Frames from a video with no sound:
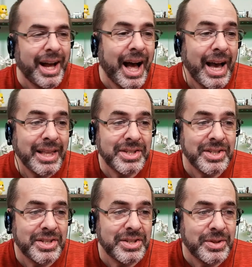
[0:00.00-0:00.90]
Hi, this
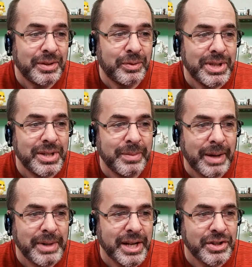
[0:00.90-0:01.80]
is the Soule of Wisdom.
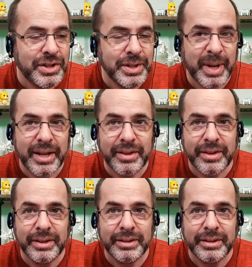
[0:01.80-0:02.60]
I'm Dan. She's Beth.